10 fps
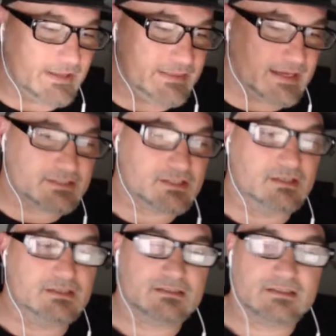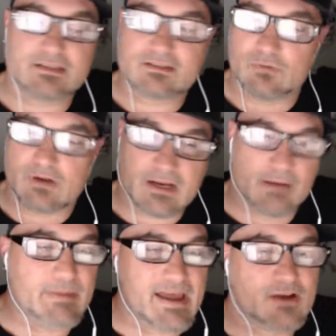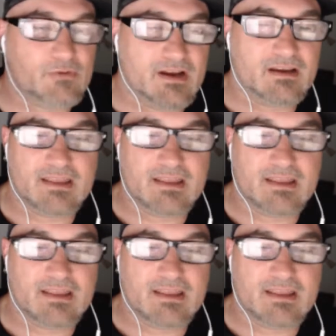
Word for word: and we're gonna come back around